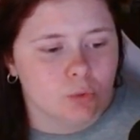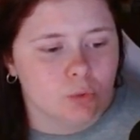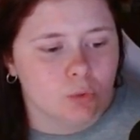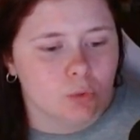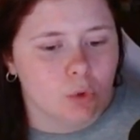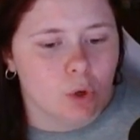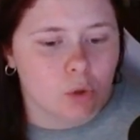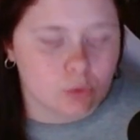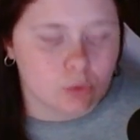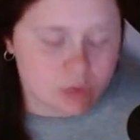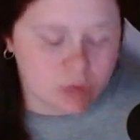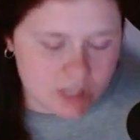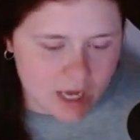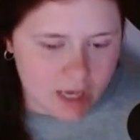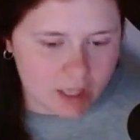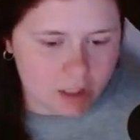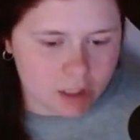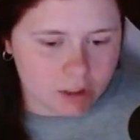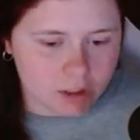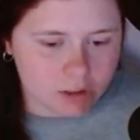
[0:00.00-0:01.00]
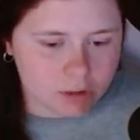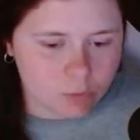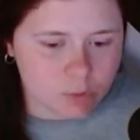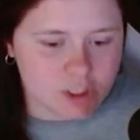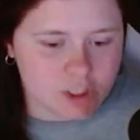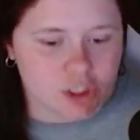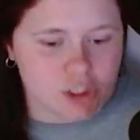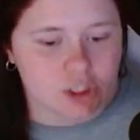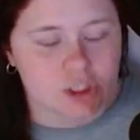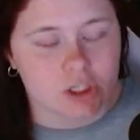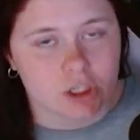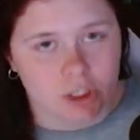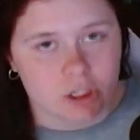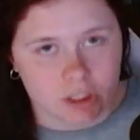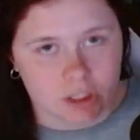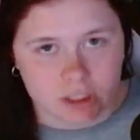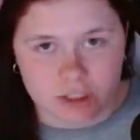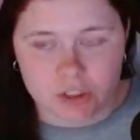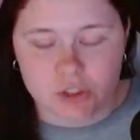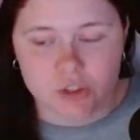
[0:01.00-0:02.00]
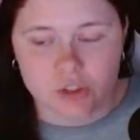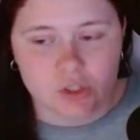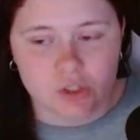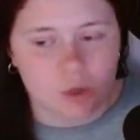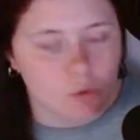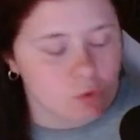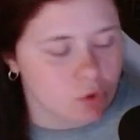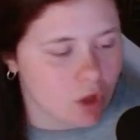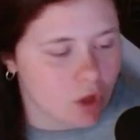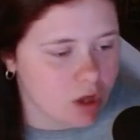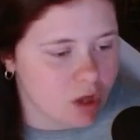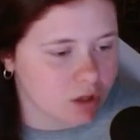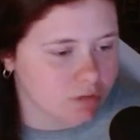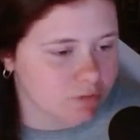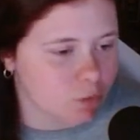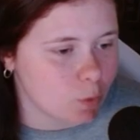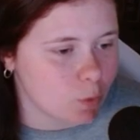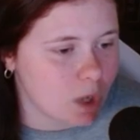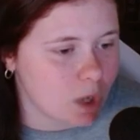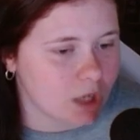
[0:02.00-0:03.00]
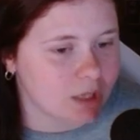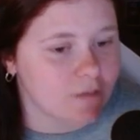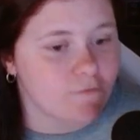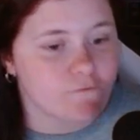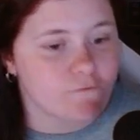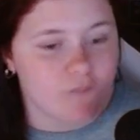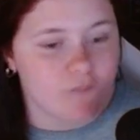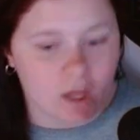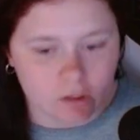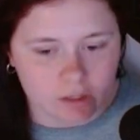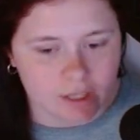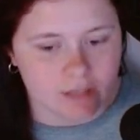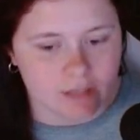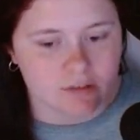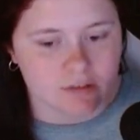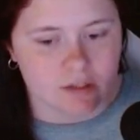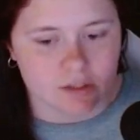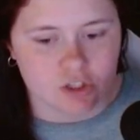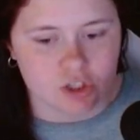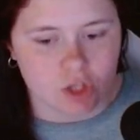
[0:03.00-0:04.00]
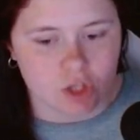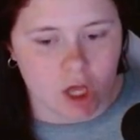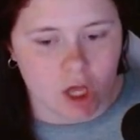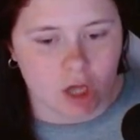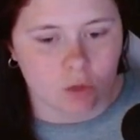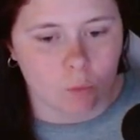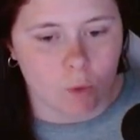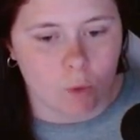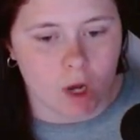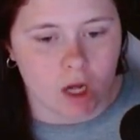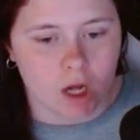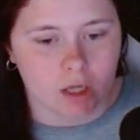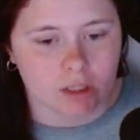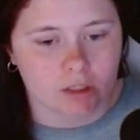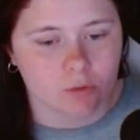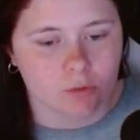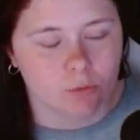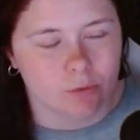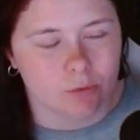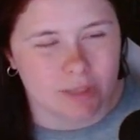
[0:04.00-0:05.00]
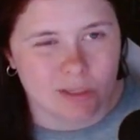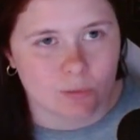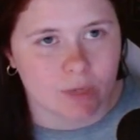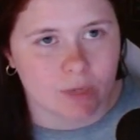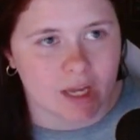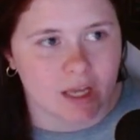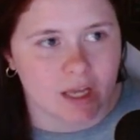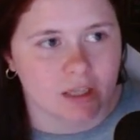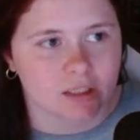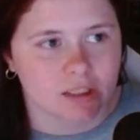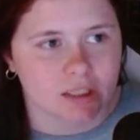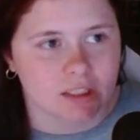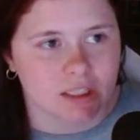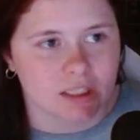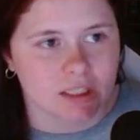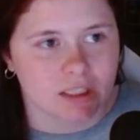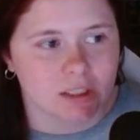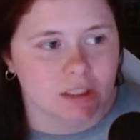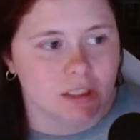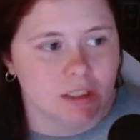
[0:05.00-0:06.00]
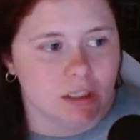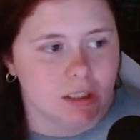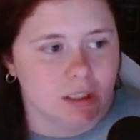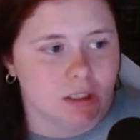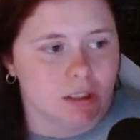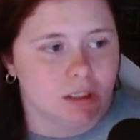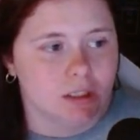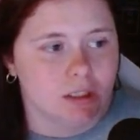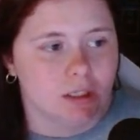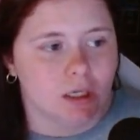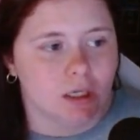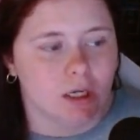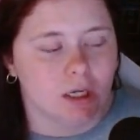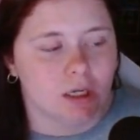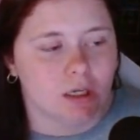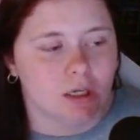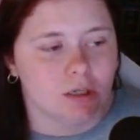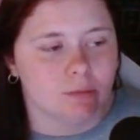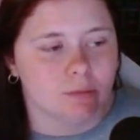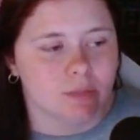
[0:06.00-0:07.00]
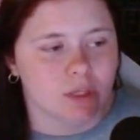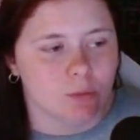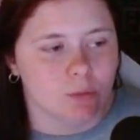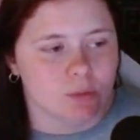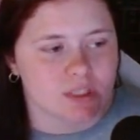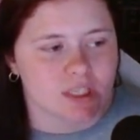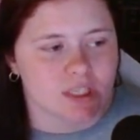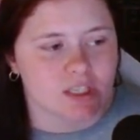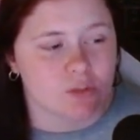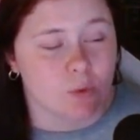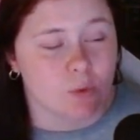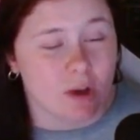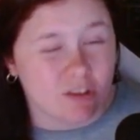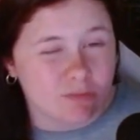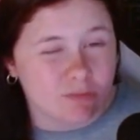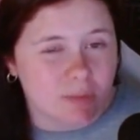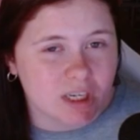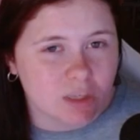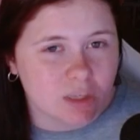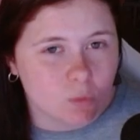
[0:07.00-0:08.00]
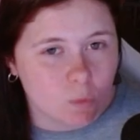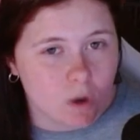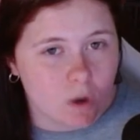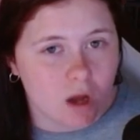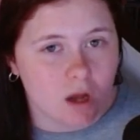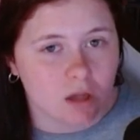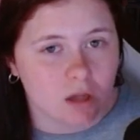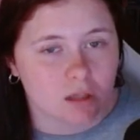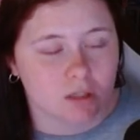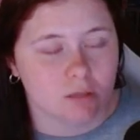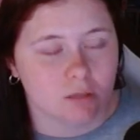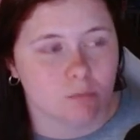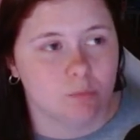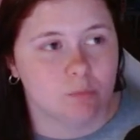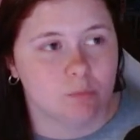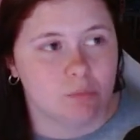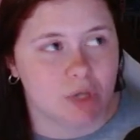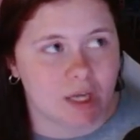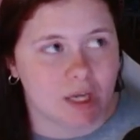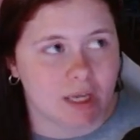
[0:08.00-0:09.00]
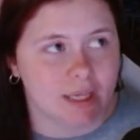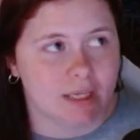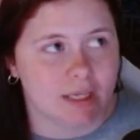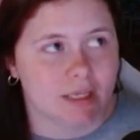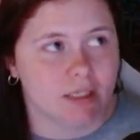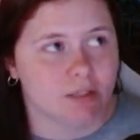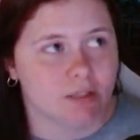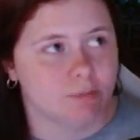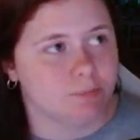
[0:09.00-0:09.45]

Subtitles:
hotel, which took us so long of a walk. It felt like such a long walk. In reality, it was a 12-minute walk, but